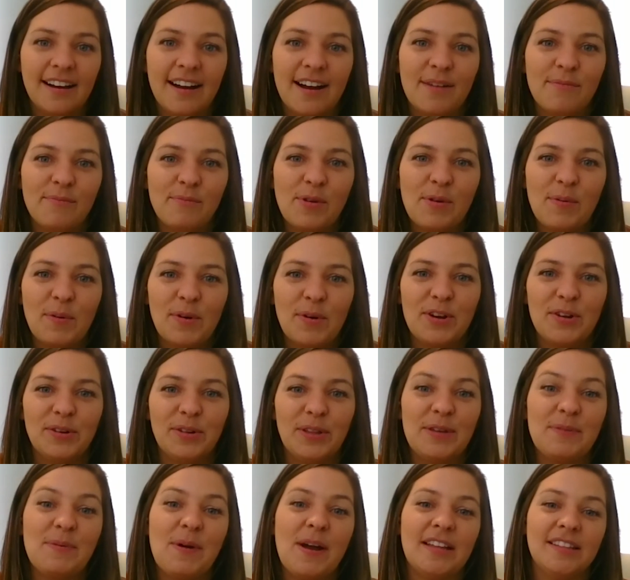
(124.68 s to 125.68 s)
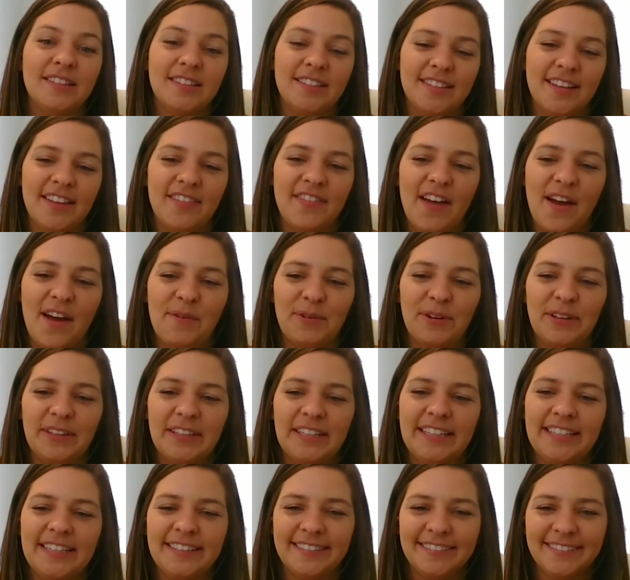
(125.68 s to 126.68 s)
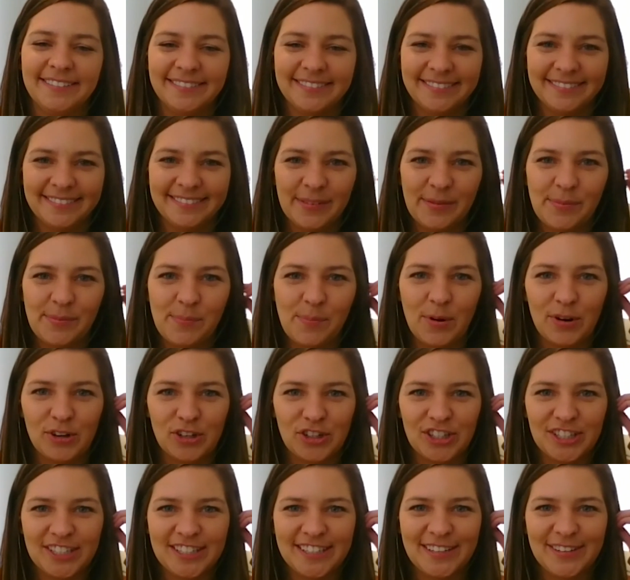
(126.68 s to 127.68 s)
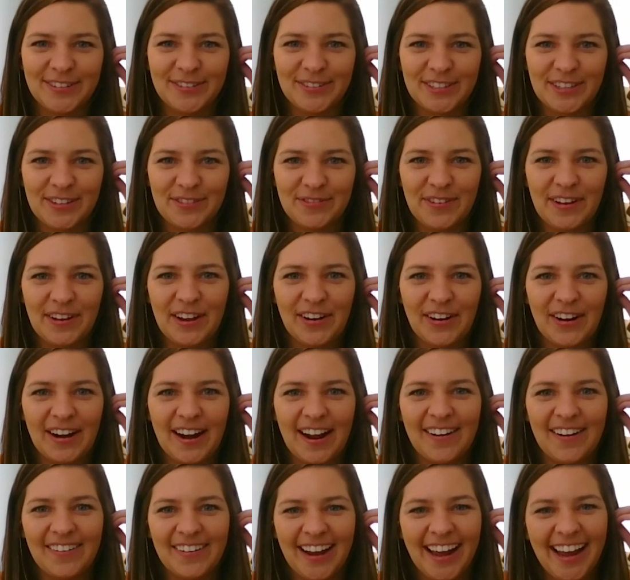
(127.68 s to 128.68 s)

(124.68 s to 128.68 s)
we were newlyweds, and that really pushes you to figure it out.